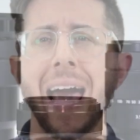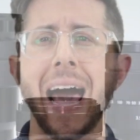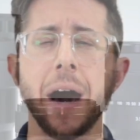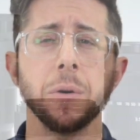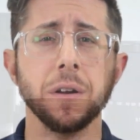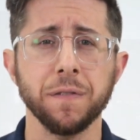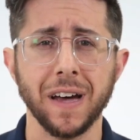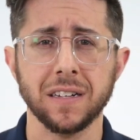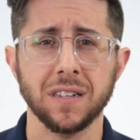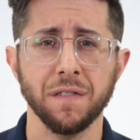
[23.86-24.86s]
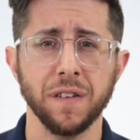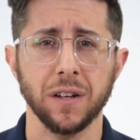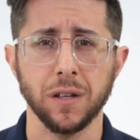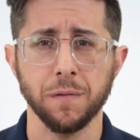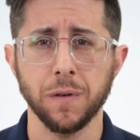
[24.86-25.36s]
how it affects the
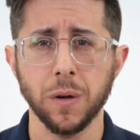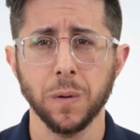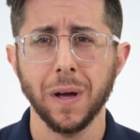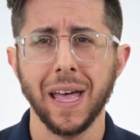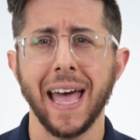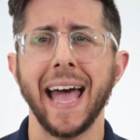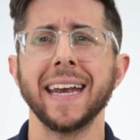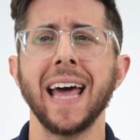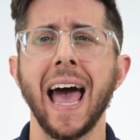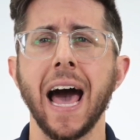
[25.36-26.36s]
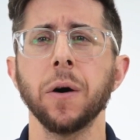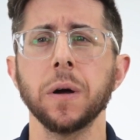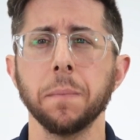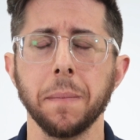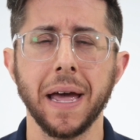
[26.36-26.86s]
field of view, and how
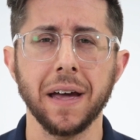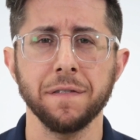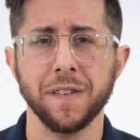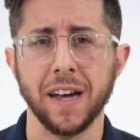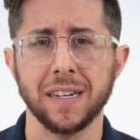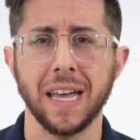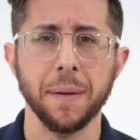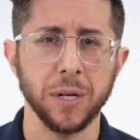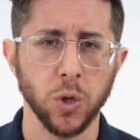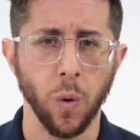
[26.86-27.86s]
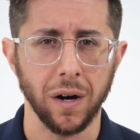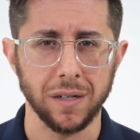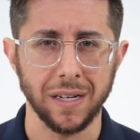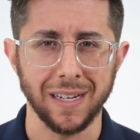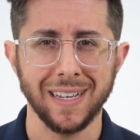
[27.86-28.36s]
it may affect image
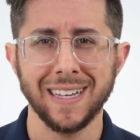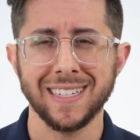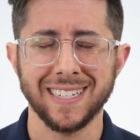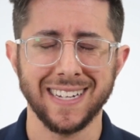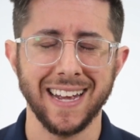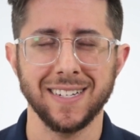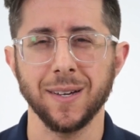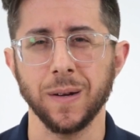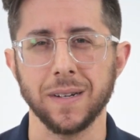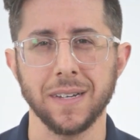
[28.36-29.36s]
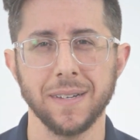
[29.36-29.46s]
quality. Stay tuned.